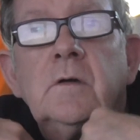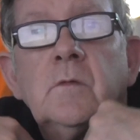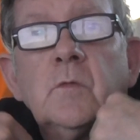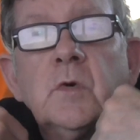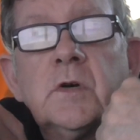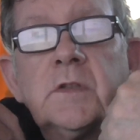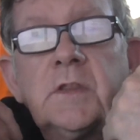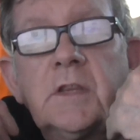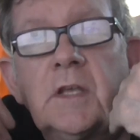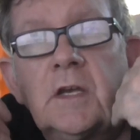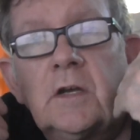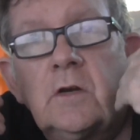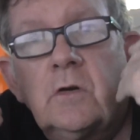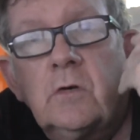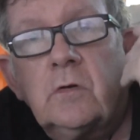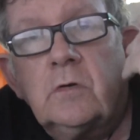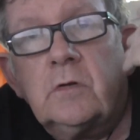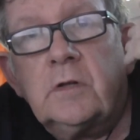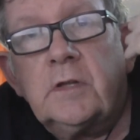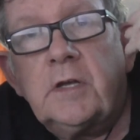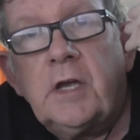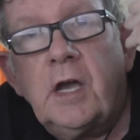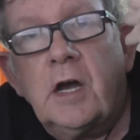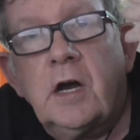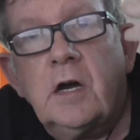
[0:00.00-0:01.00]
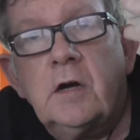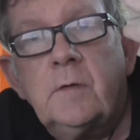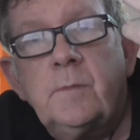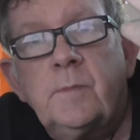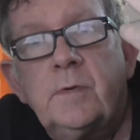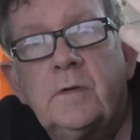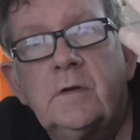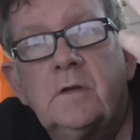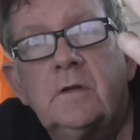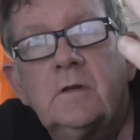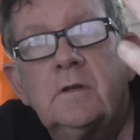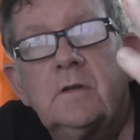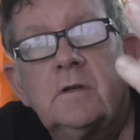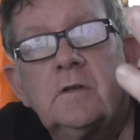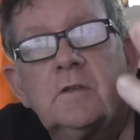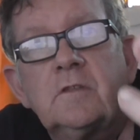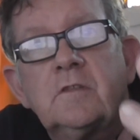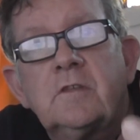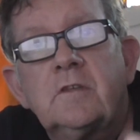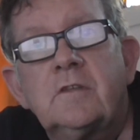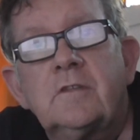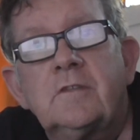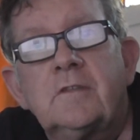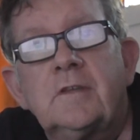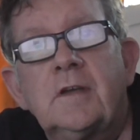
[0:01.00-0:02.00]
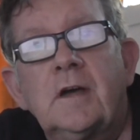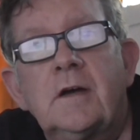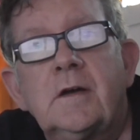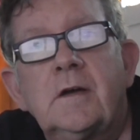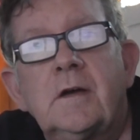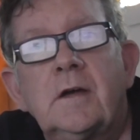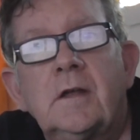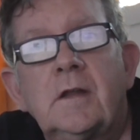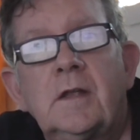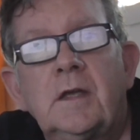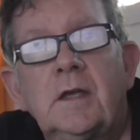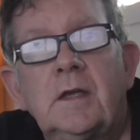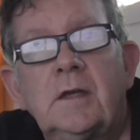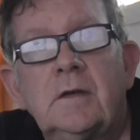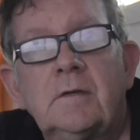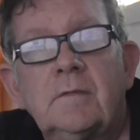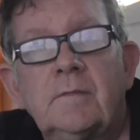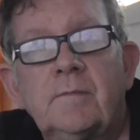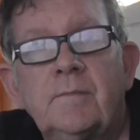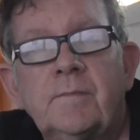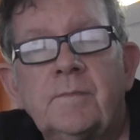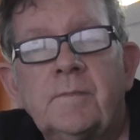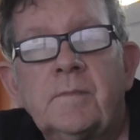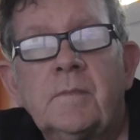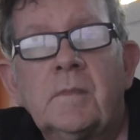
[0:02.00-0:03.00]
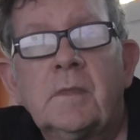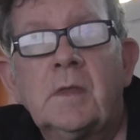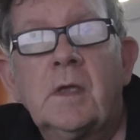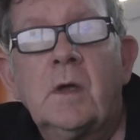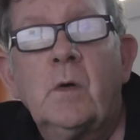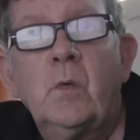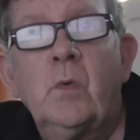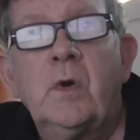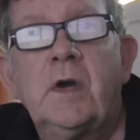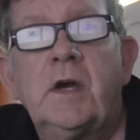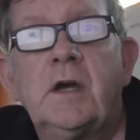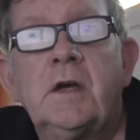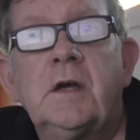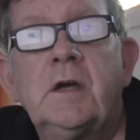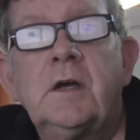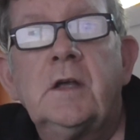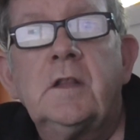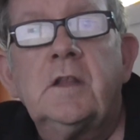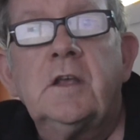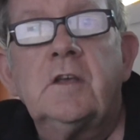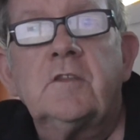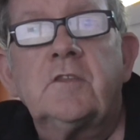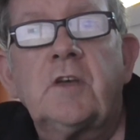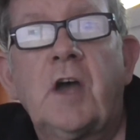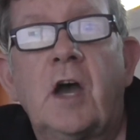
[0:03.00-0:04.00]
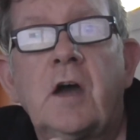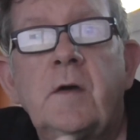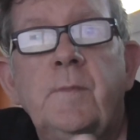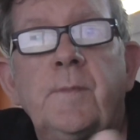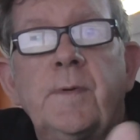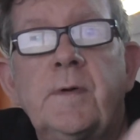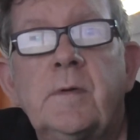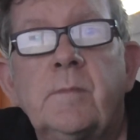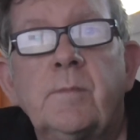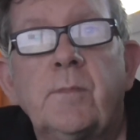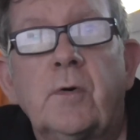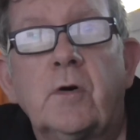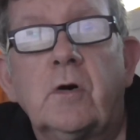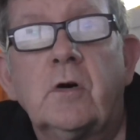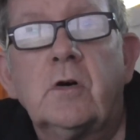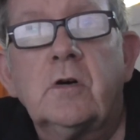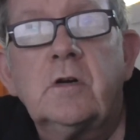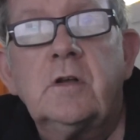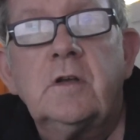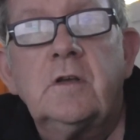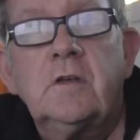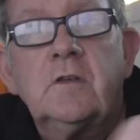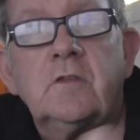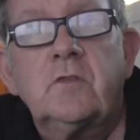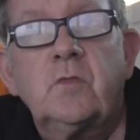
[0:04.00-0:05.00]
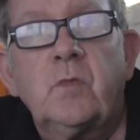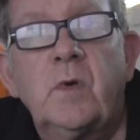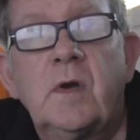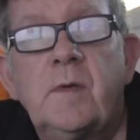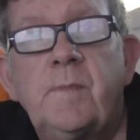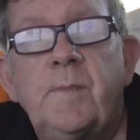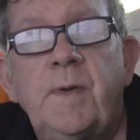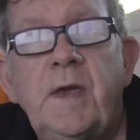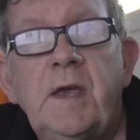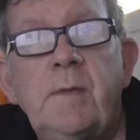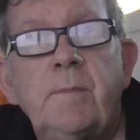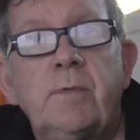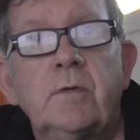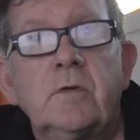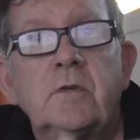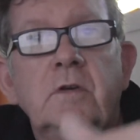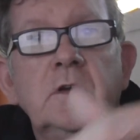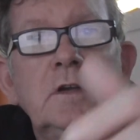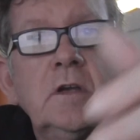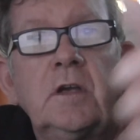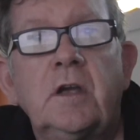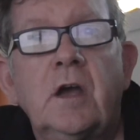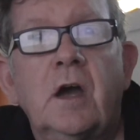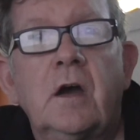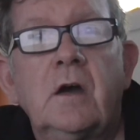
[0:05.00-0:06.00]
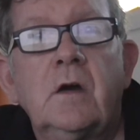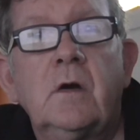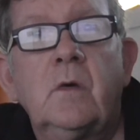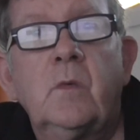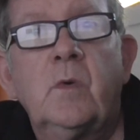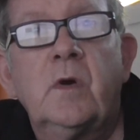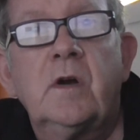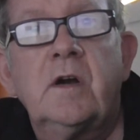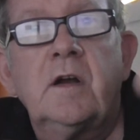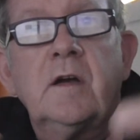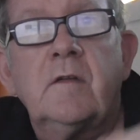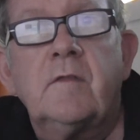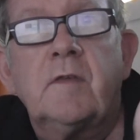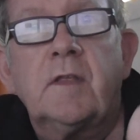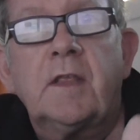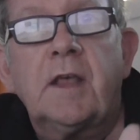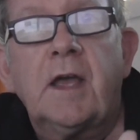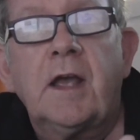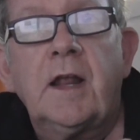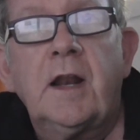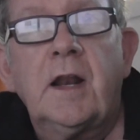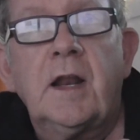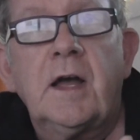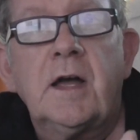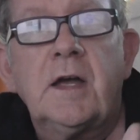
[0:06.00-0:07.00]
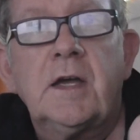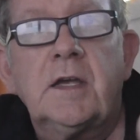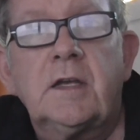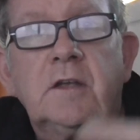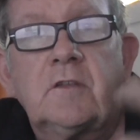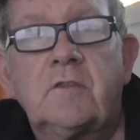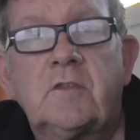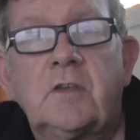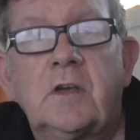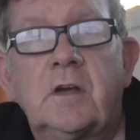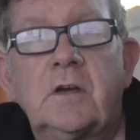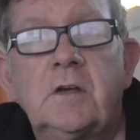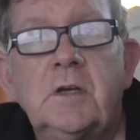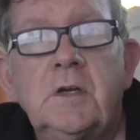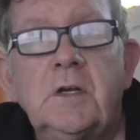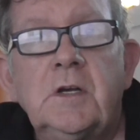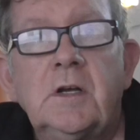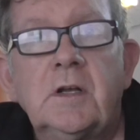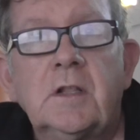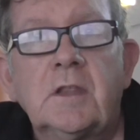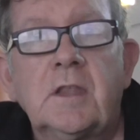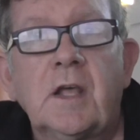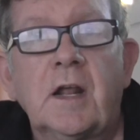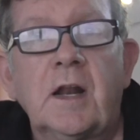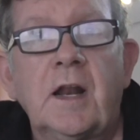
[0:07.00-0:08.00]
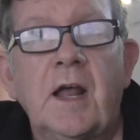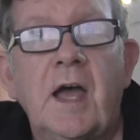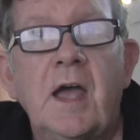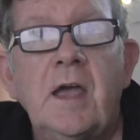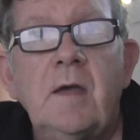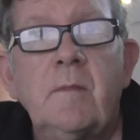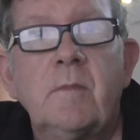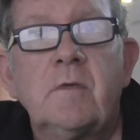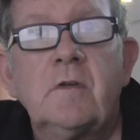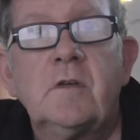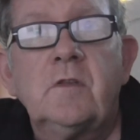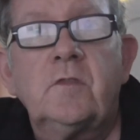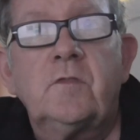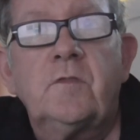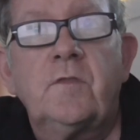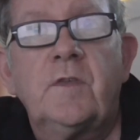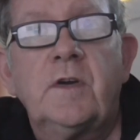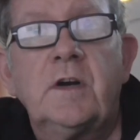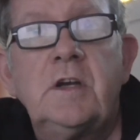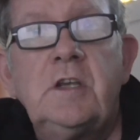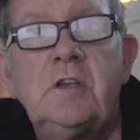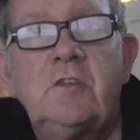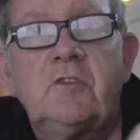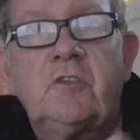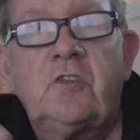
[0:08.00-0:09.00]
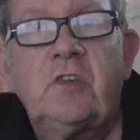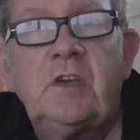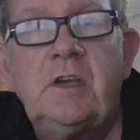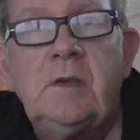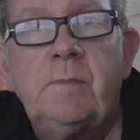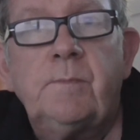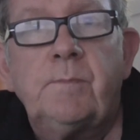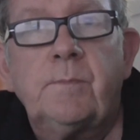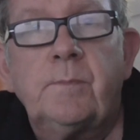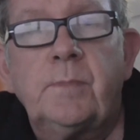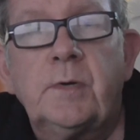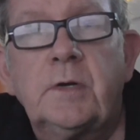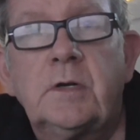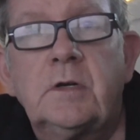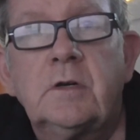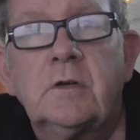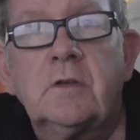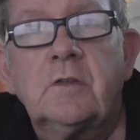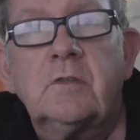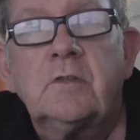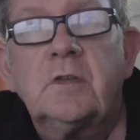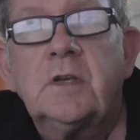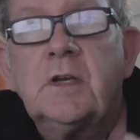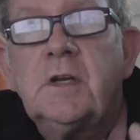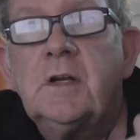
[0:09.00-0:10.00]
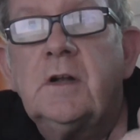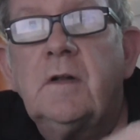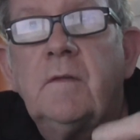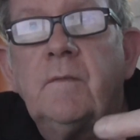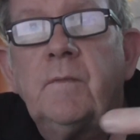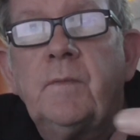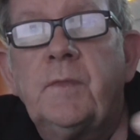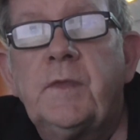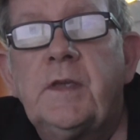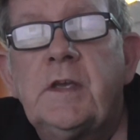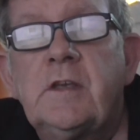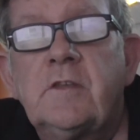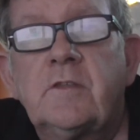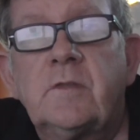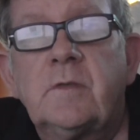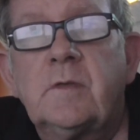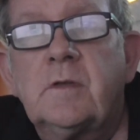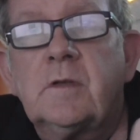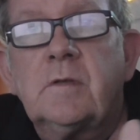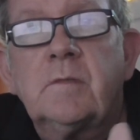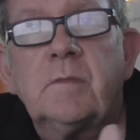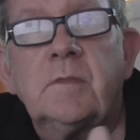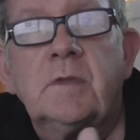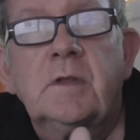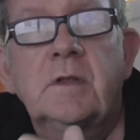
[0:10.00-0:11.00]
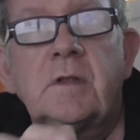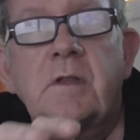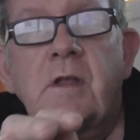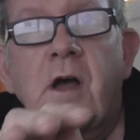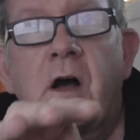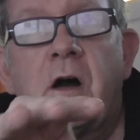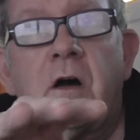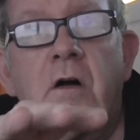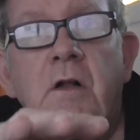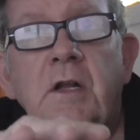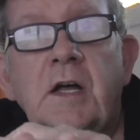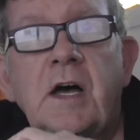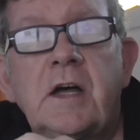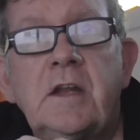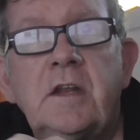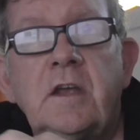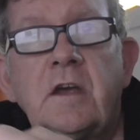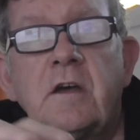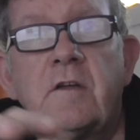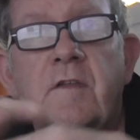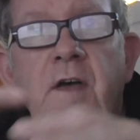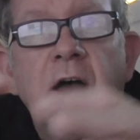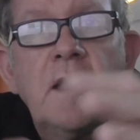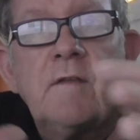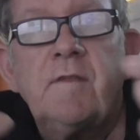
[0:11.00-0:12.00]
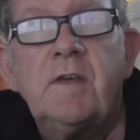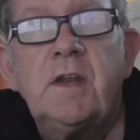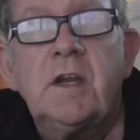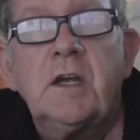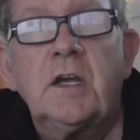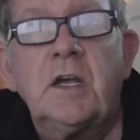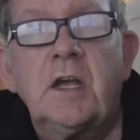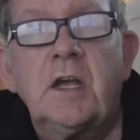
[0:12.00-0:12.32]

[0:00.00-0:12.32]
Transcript: what they call the open society, where there's open borders, where people can go wherever they like. So the labor is very cheap because there's the whole idea of having a